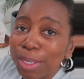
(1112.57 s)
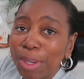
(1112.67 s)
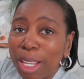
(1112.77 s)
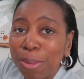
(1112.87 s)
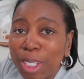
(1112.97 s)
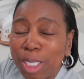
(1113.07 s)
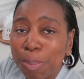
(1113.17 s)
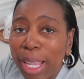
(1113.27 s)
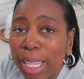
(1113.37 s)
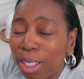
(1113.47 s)
So I have
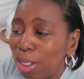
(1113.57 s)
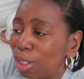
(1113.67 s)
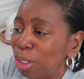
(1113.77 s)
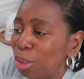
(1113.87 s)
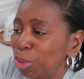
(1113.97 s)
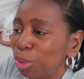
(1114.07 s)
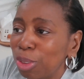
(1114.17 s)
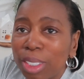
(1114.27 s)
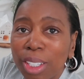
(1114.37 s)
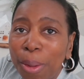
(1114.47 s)
this pack of
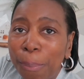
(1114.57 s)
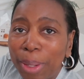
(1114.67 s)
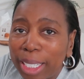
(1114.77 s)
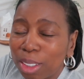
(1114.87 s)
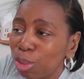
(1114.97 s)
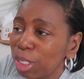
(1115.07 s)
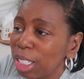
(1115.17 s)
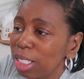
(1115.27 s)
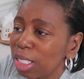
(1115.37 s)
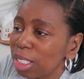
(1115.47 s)
black
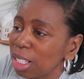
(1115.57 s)
reeds.